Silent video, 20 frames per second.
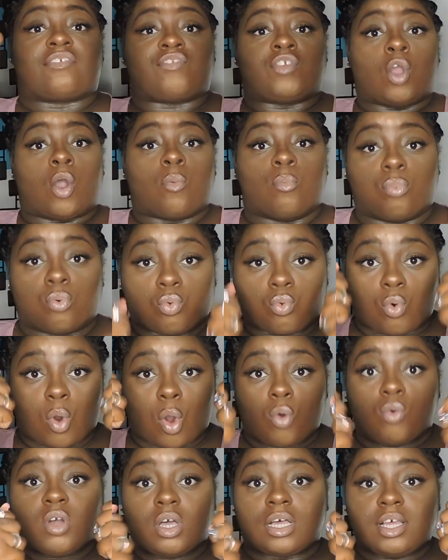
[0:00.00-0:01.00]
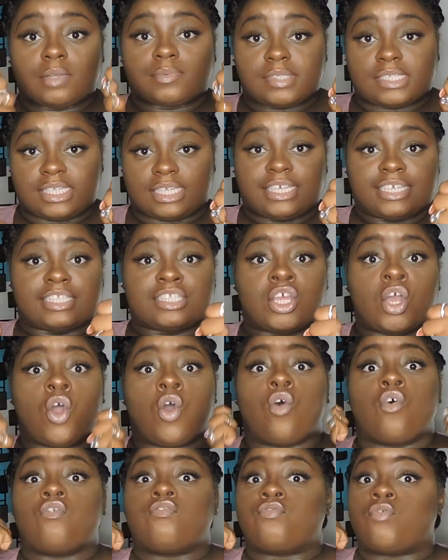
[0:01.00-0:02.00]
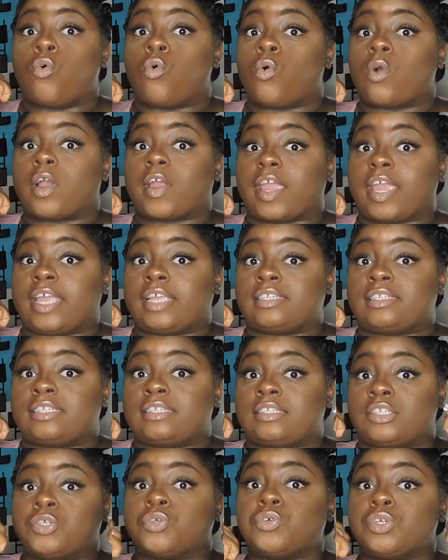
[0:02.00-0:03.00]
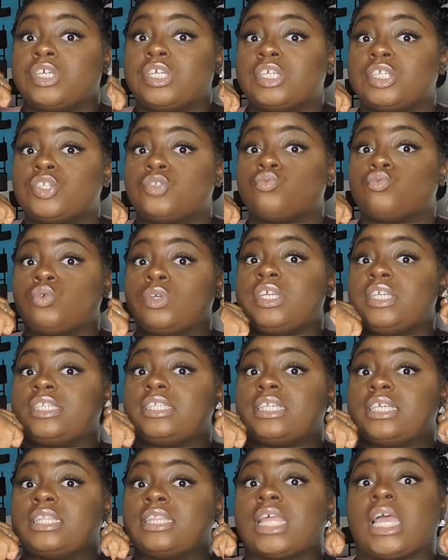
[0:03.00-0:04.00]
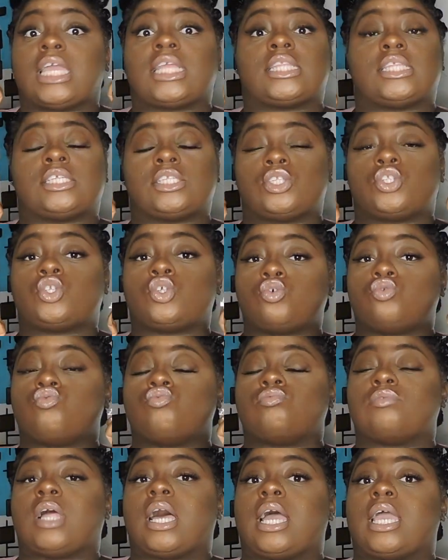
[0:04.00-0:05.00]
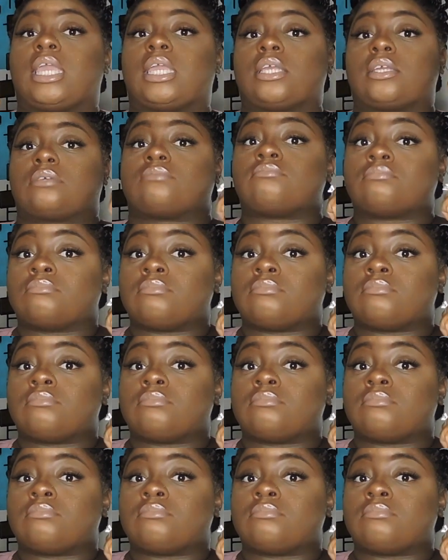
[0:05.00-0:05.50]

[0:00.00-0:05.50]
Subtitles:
if y'all broke up, sis, for a serious reason, like this dude like